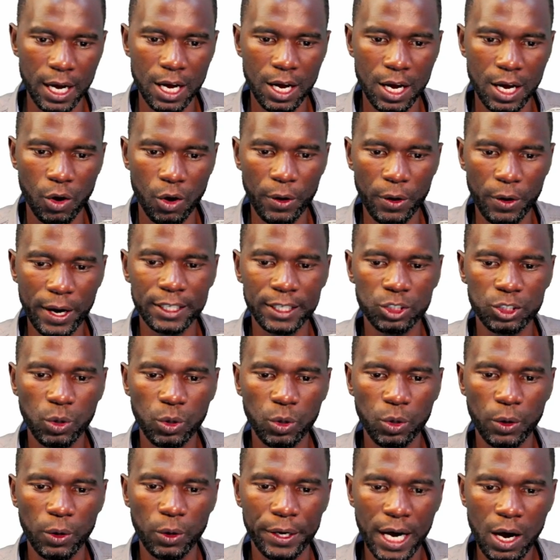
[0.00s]
All right, so
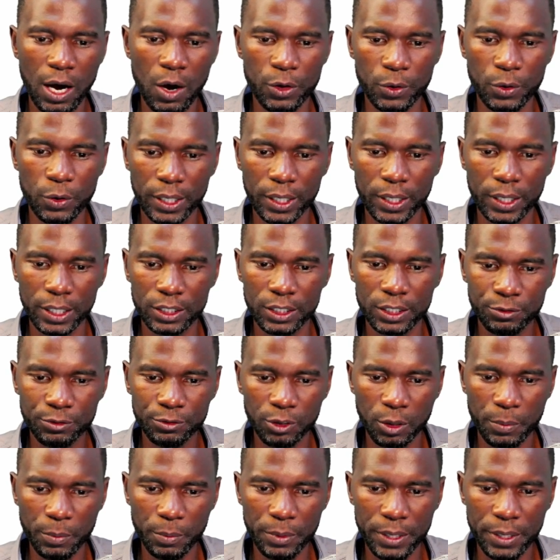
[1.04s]
now you can see from here,